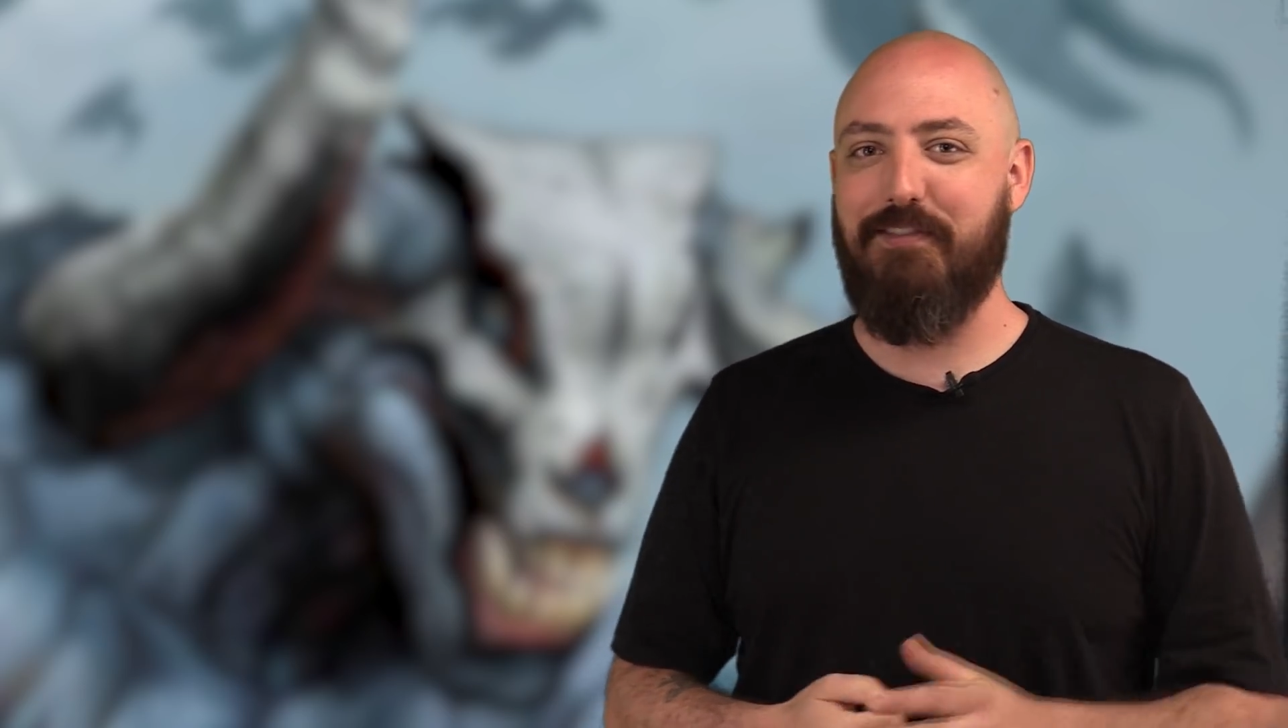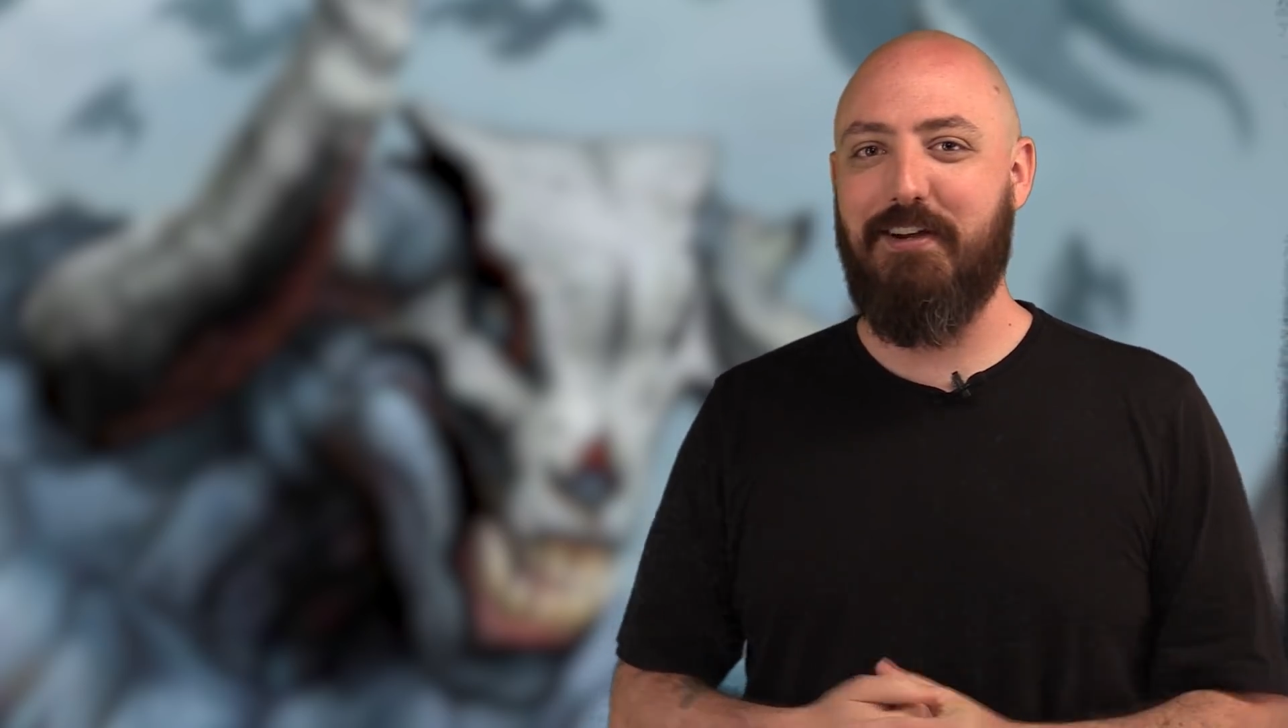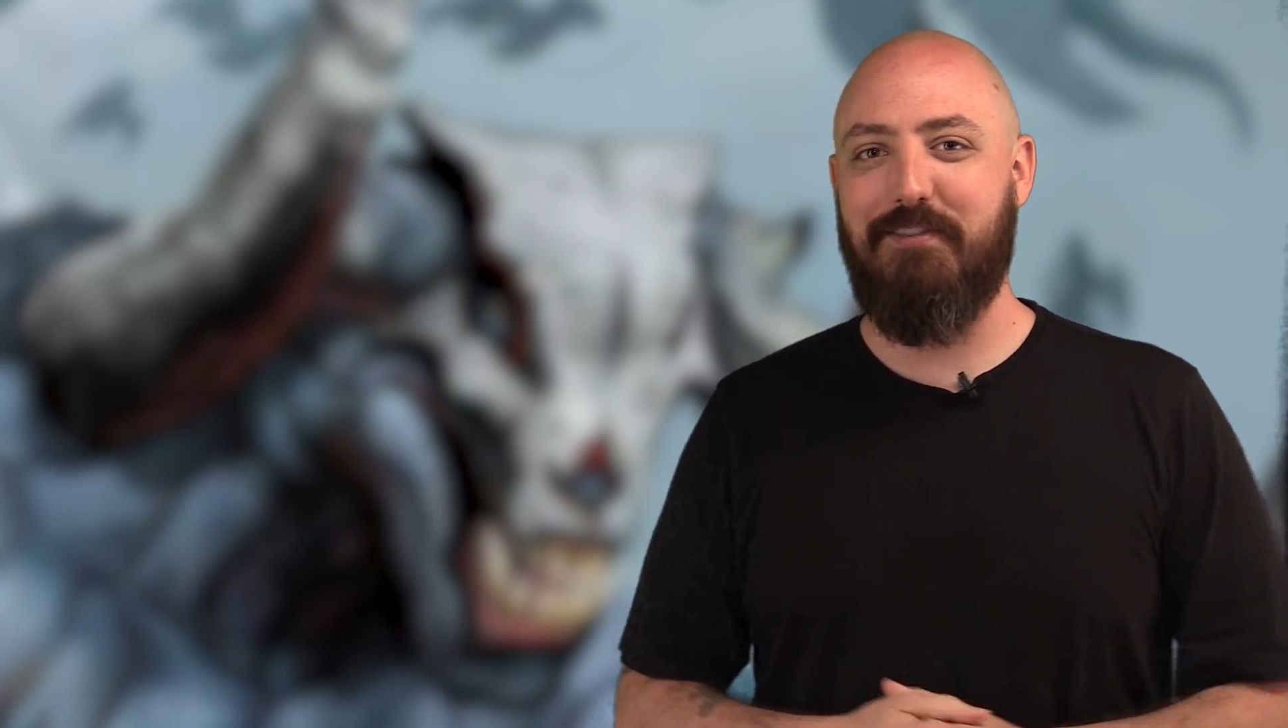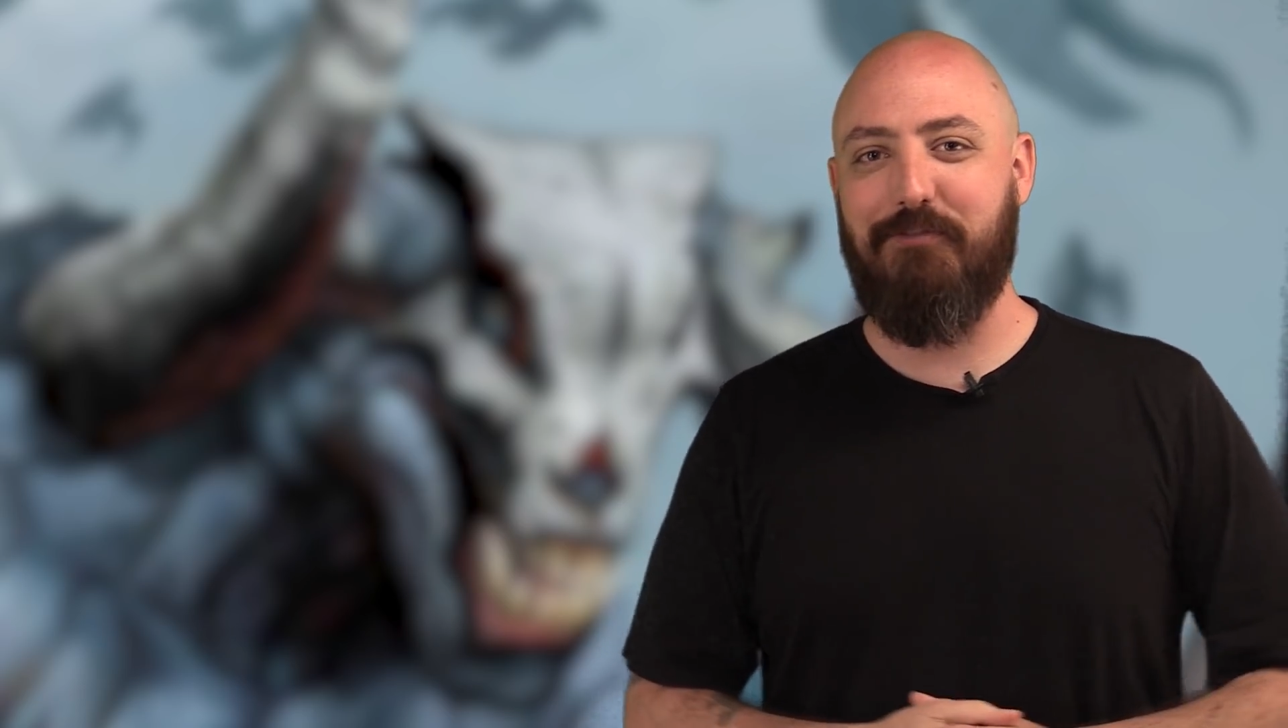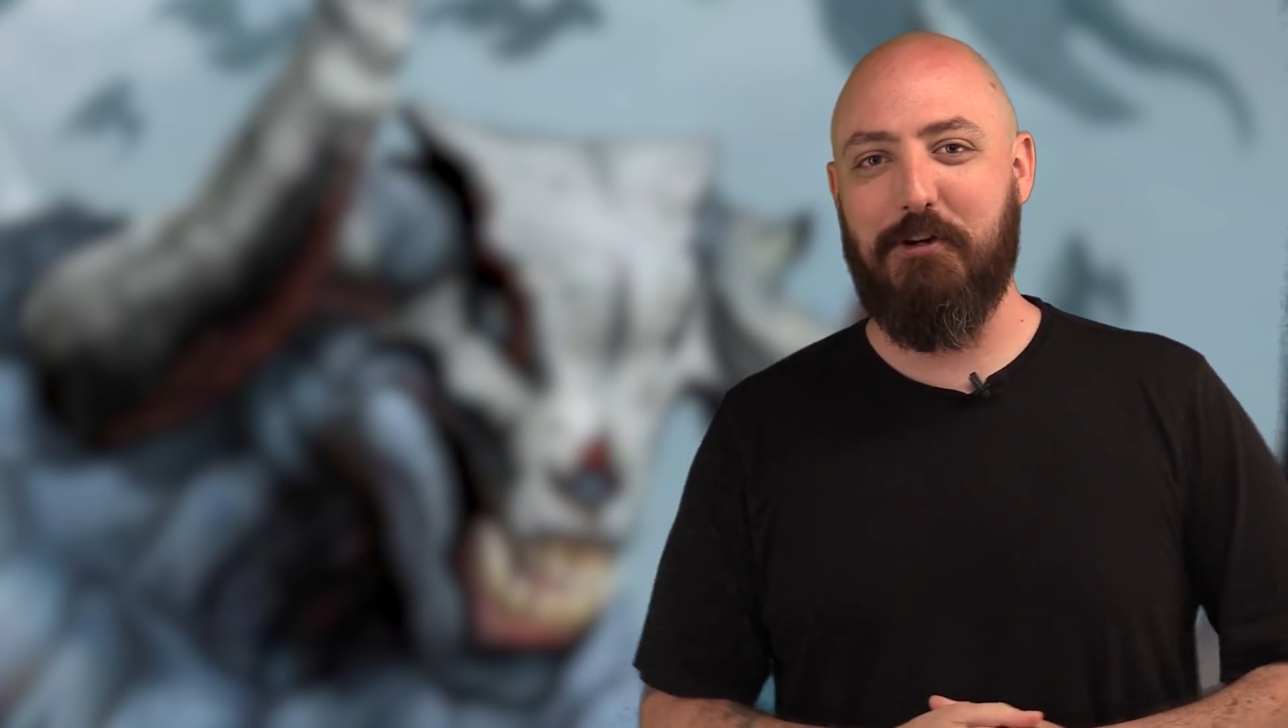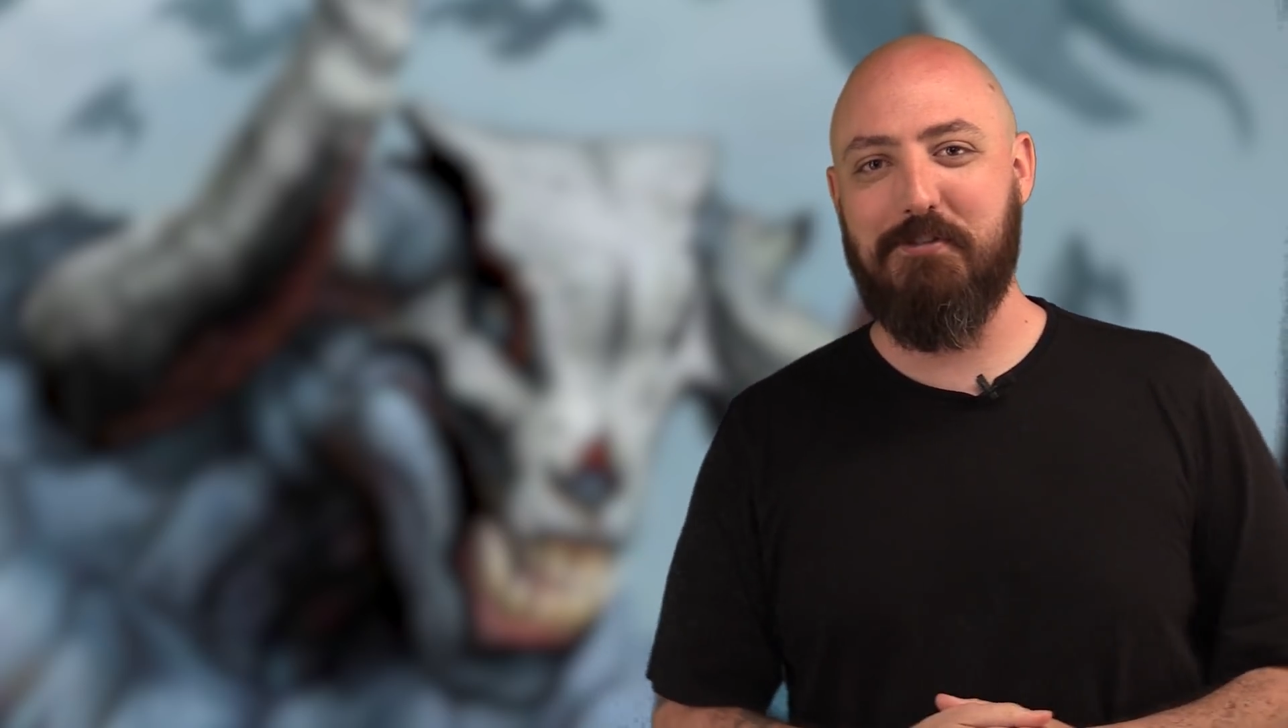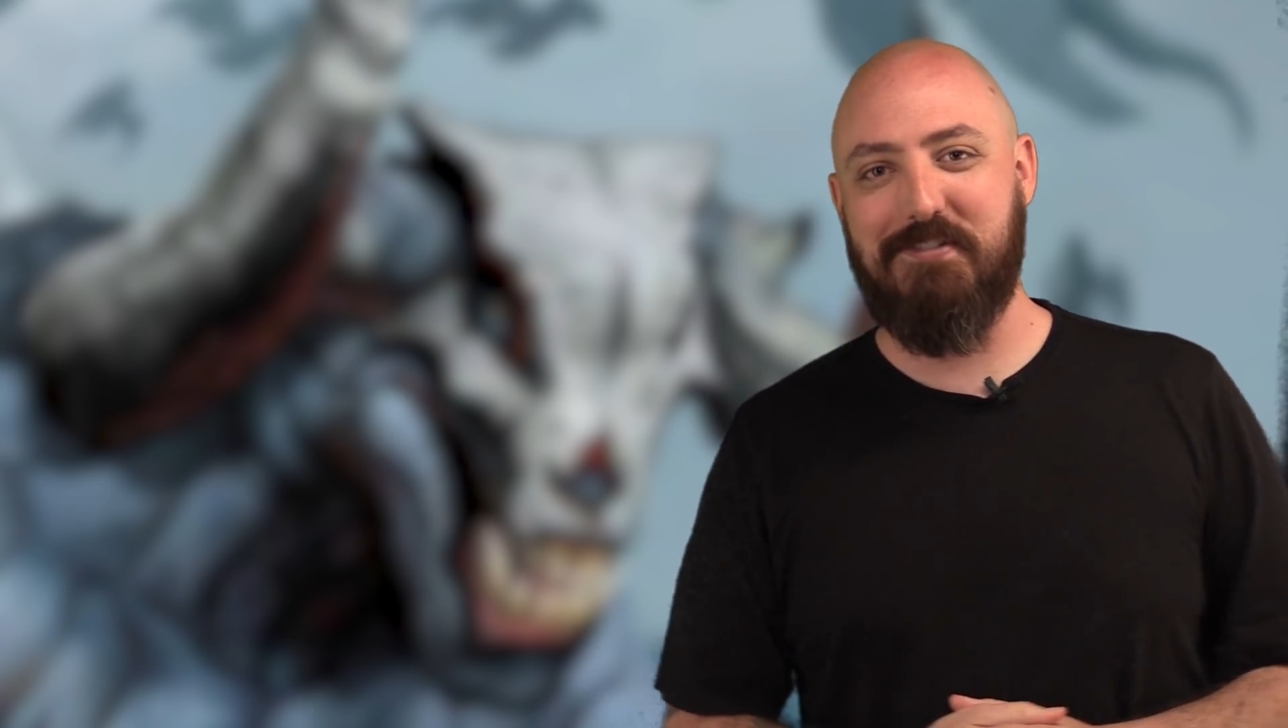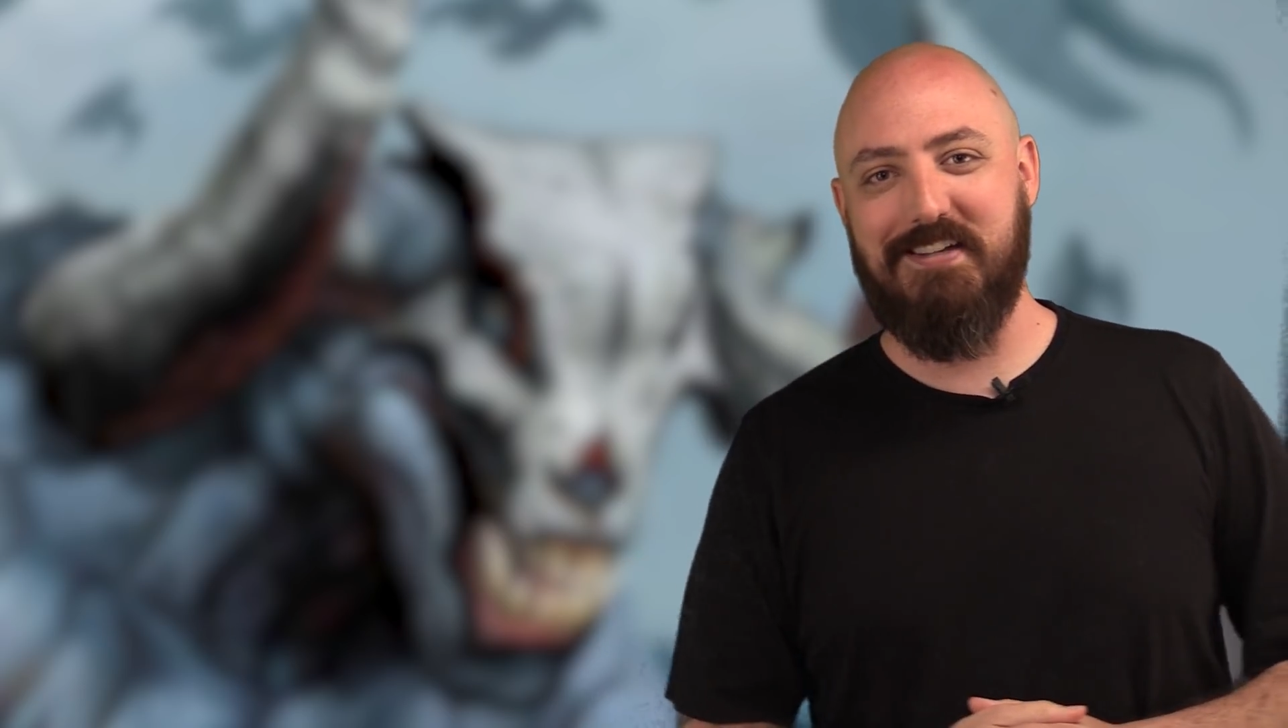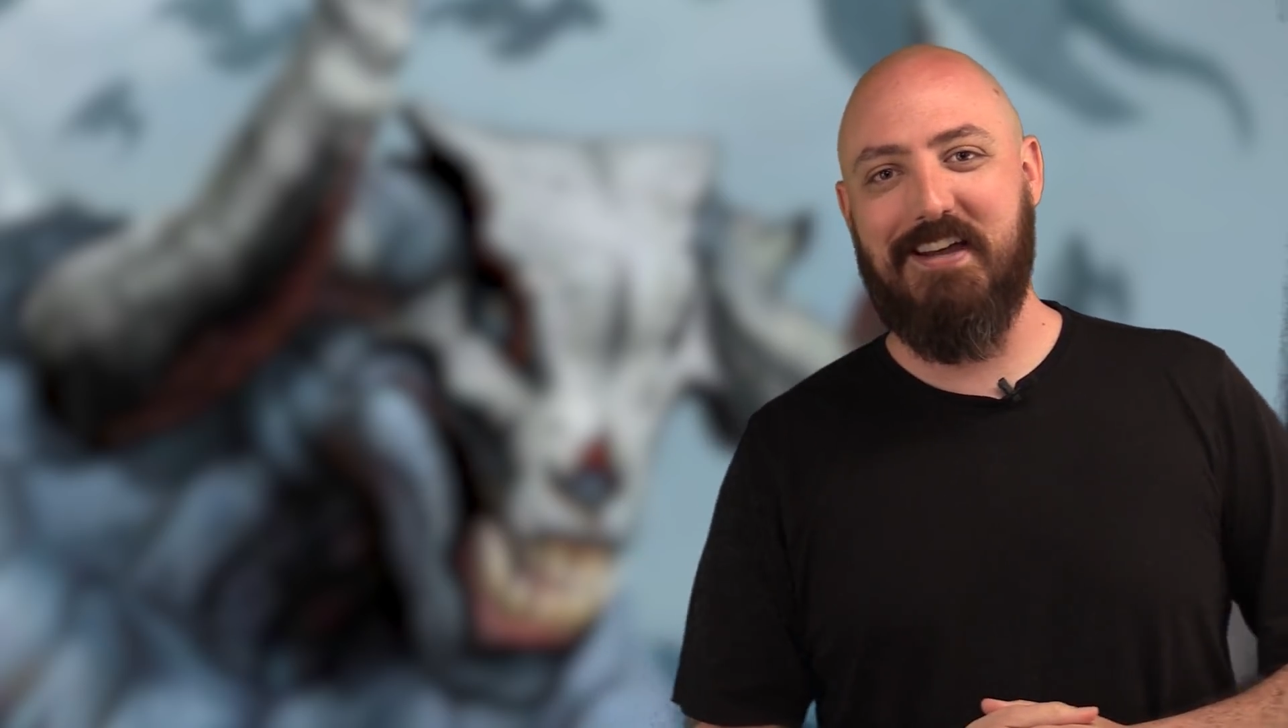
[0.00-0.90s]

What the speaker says: very first